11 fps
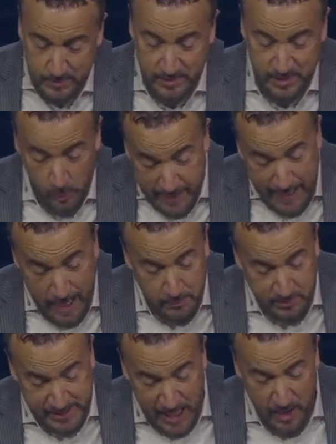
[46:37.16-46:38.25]
So he came to
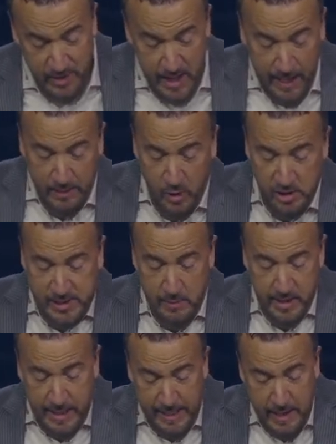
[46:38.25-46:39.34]
himself, and in verse
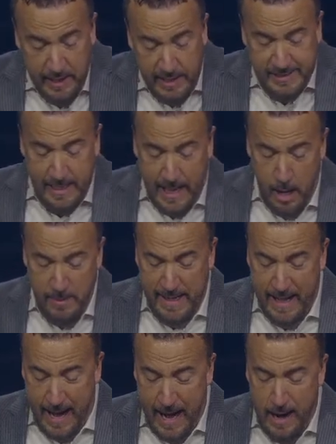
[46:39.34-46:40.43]
17, he said, how
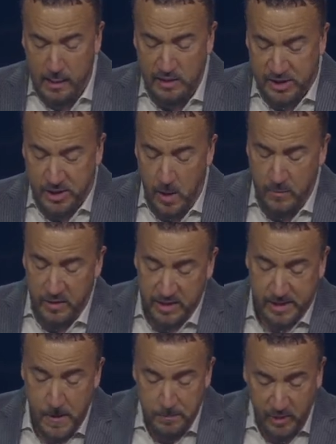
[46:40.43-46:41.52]
many hired
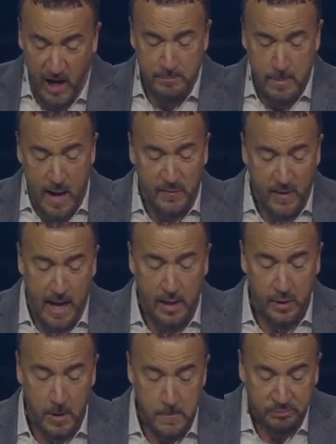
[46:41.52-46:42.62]
servants of my
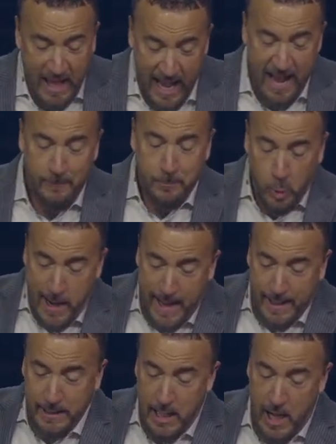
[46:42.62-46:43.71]
father have
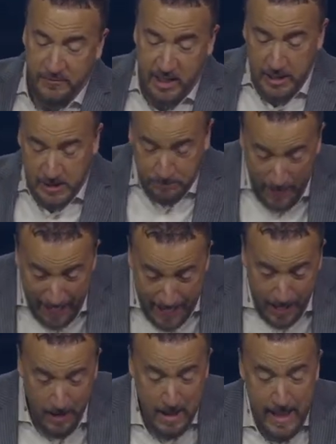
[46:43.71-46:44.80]
bread enough to
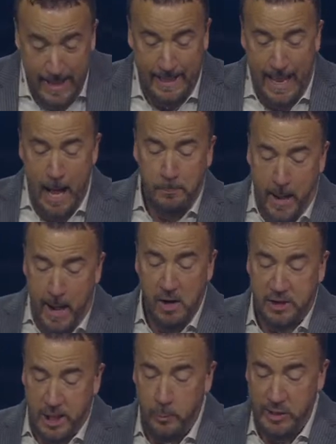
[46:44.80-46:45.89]
spare, and I'm
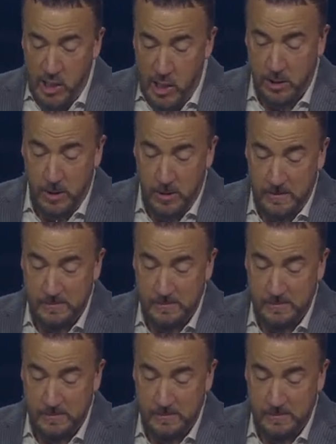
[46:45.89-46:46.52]
perishing with hunger?